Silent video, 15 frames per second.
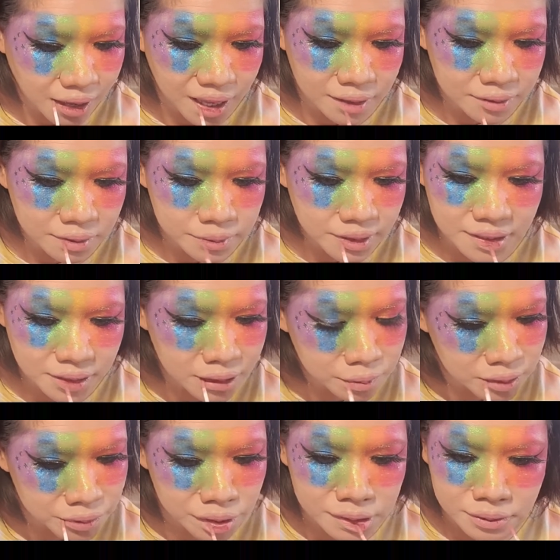For the price and you have
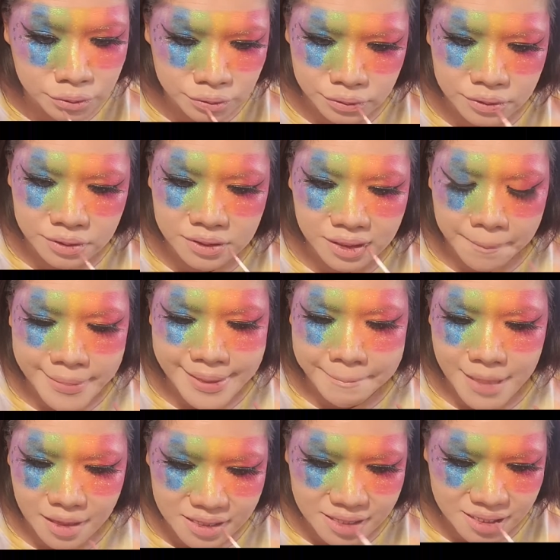multiple color. Ooh,
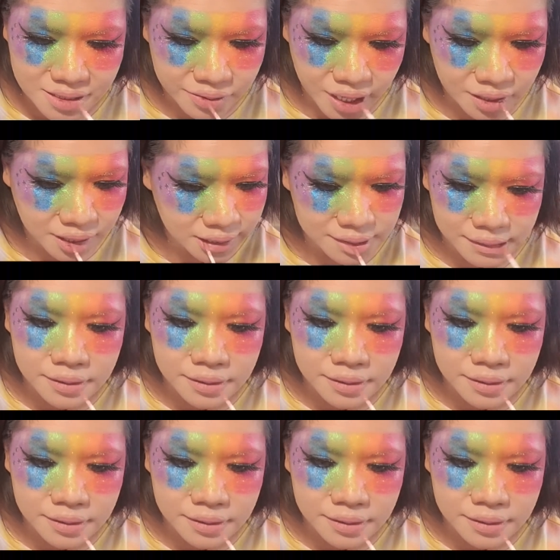this is so pretty nice.